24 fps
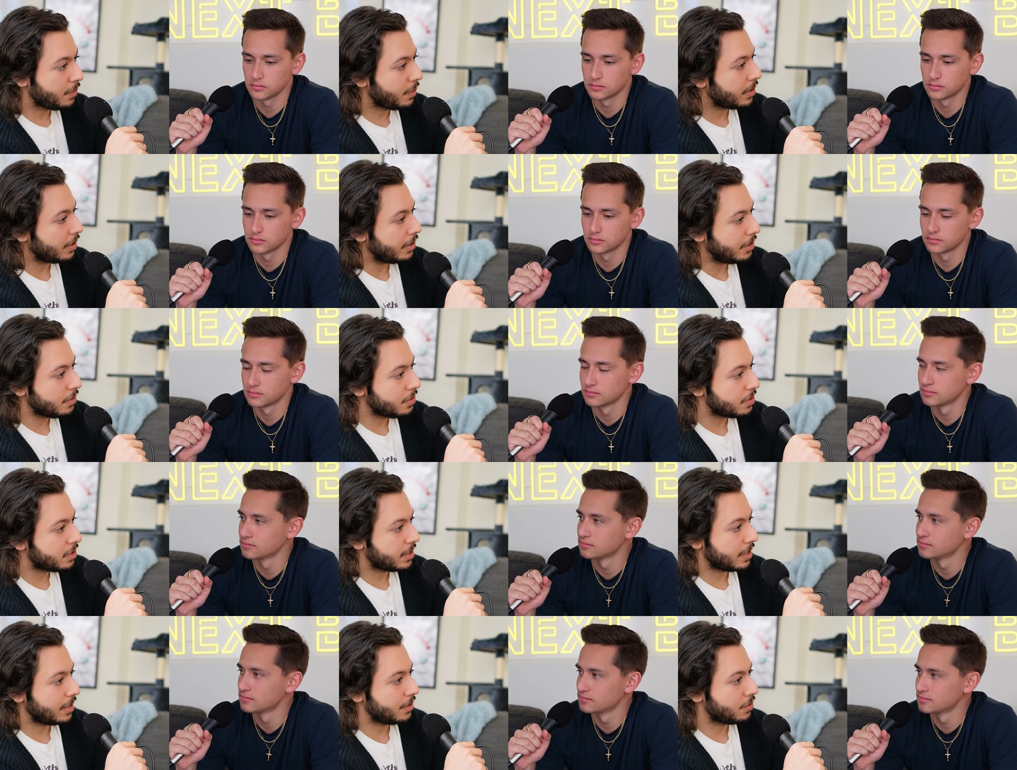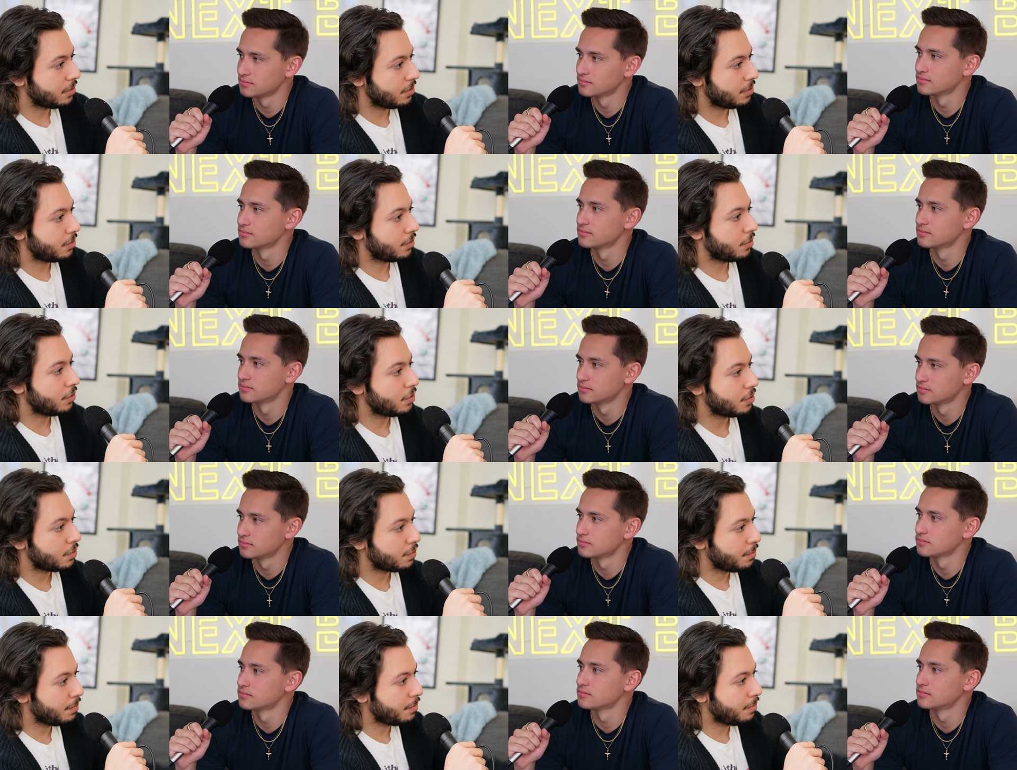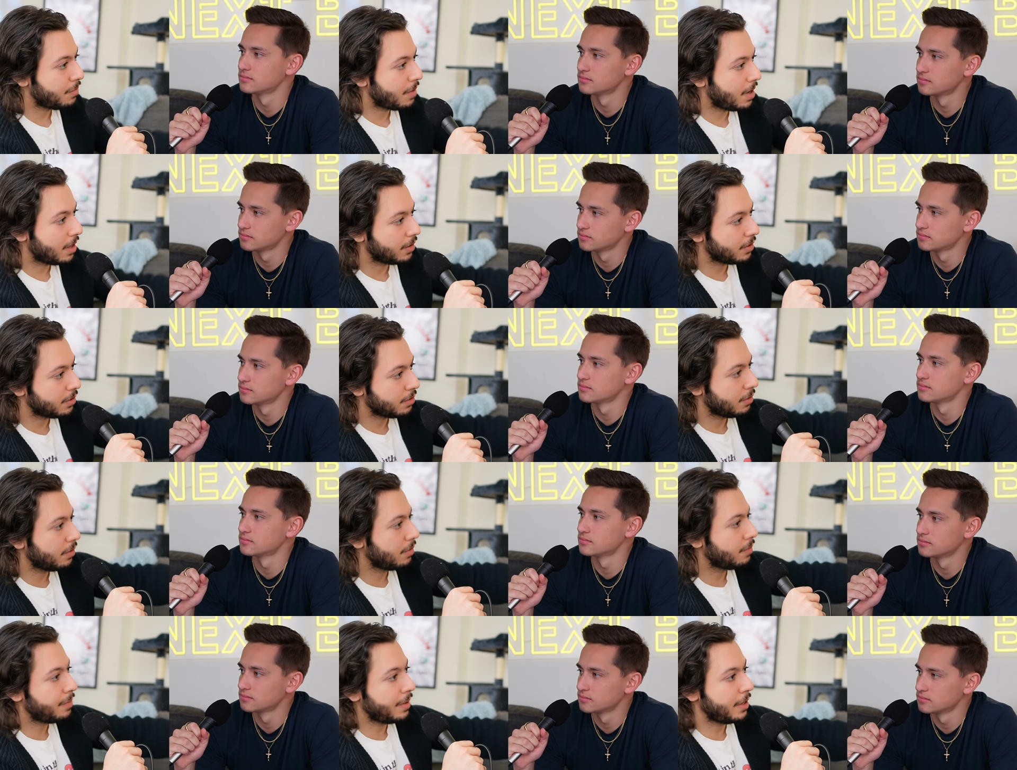Speaker 1: We could use sensors to just
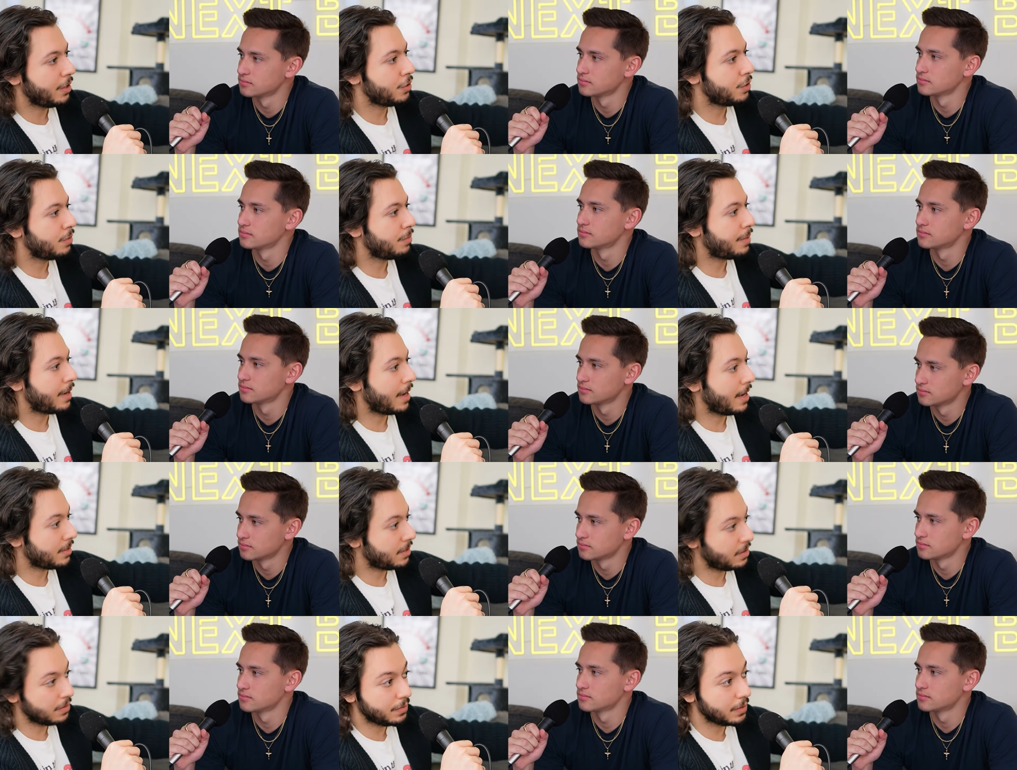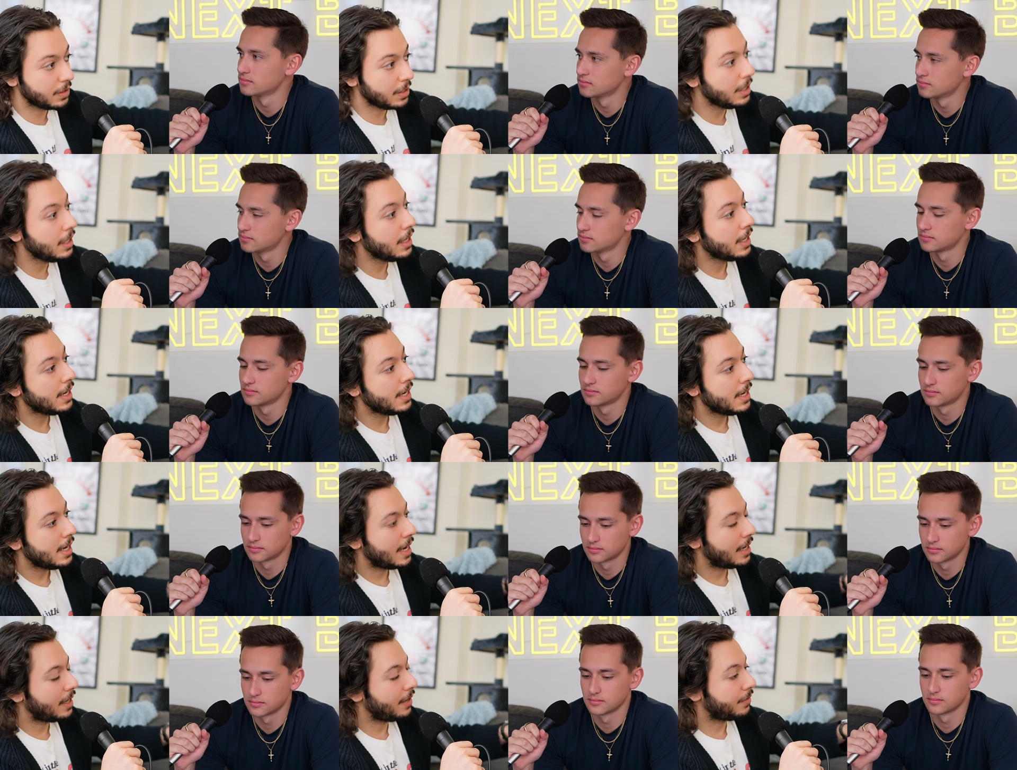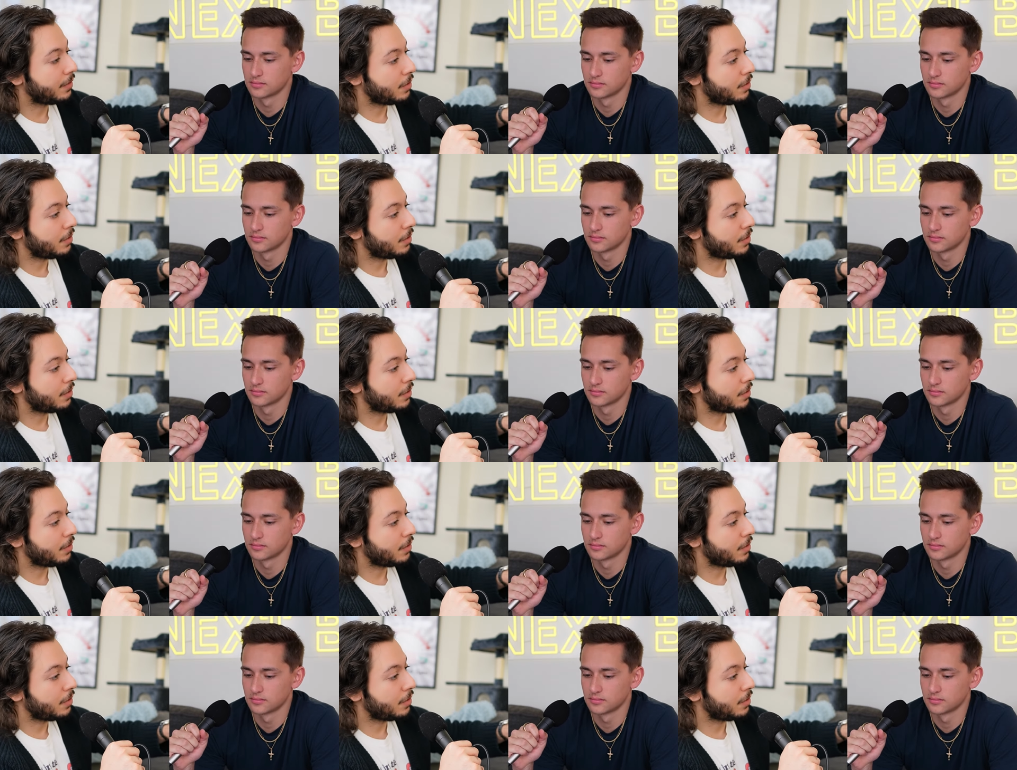monitor a patient passively, and if